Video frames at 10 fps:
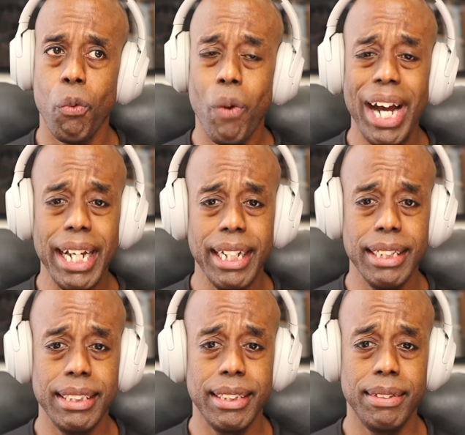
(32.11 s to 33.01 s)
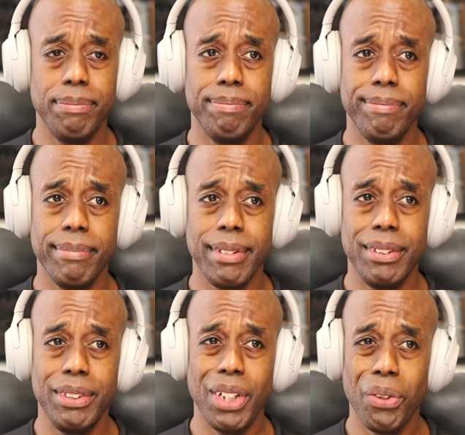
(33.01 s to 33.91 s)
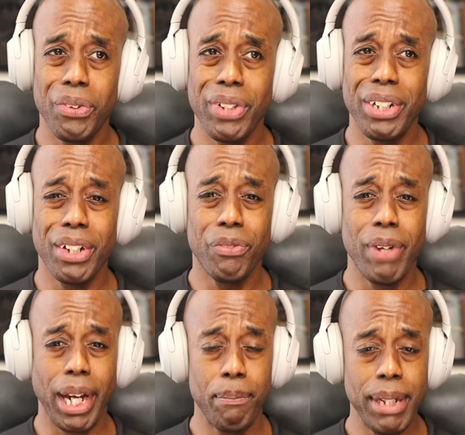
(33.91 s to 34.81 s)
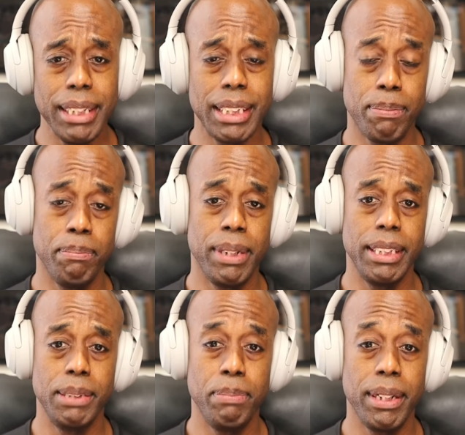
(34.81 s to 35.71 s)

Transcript: why it is that not only do I not recommend supplements,